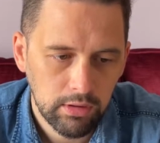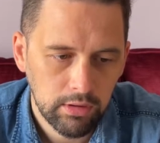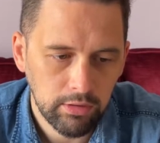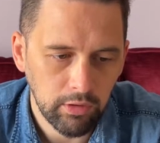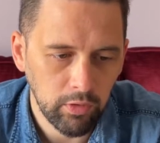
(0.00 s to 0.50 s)

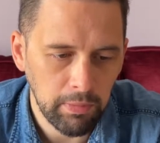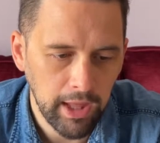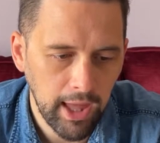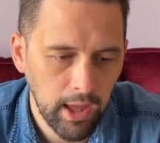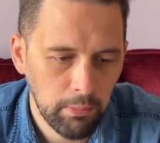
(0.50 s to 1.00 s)
So from the
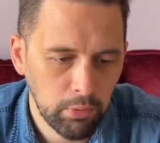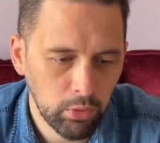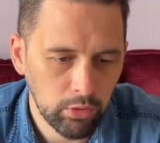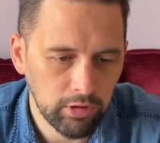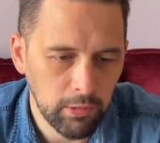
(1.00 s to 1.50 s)

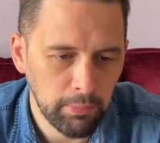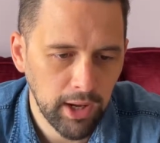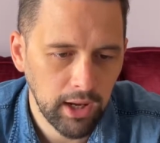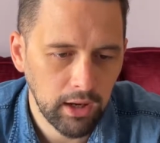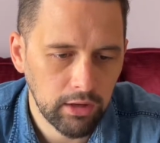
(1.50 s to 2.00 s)
airport to the
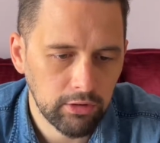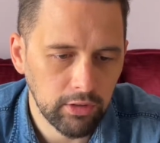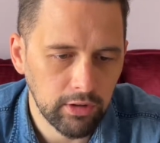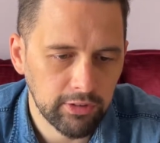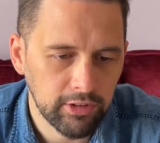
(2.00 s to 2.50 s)
bank to the
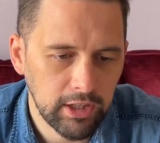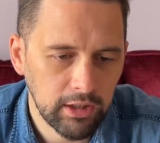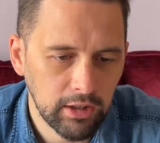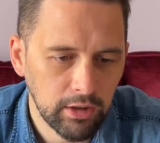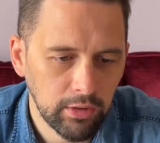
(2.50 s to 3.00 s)
casino,